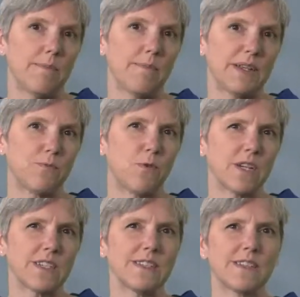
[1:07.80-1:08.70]
But
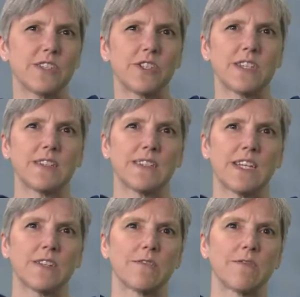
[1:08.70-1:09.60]
what is
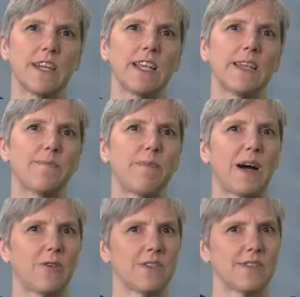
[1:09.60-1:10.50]
digitalization really
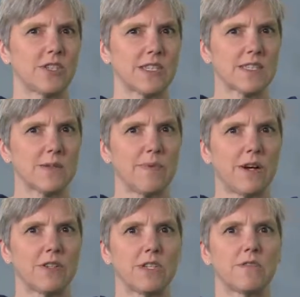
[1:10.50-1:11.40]
about? Is it just
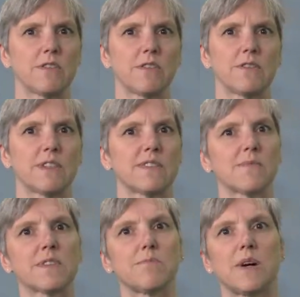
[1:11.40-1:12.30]
about introducing some
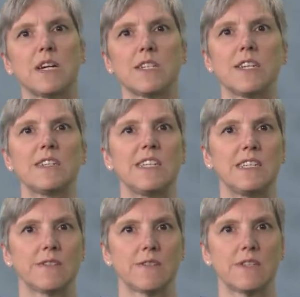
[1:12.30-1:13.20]
smart IT
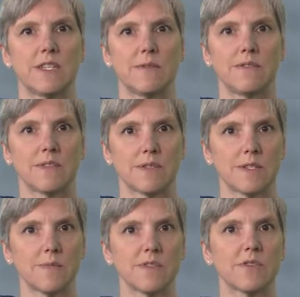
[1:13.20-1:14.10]

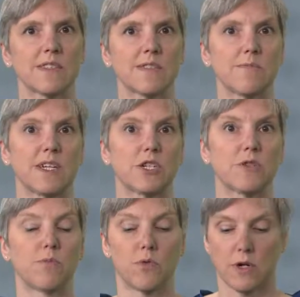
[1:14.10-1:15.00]
systems or is it
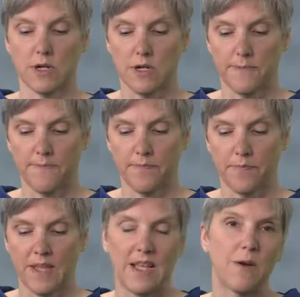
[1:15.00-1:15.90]
much more?
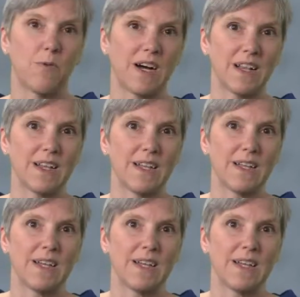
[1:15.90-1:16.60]
Well,